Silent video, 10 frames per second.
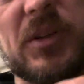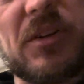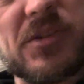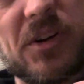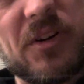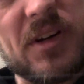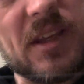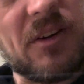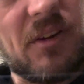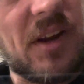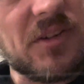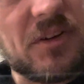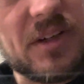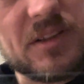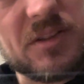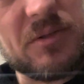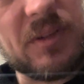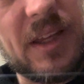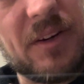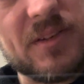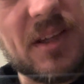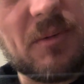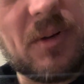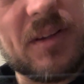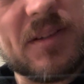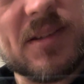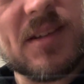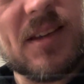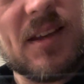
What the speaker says: you're turning, you're not turning two layers at once.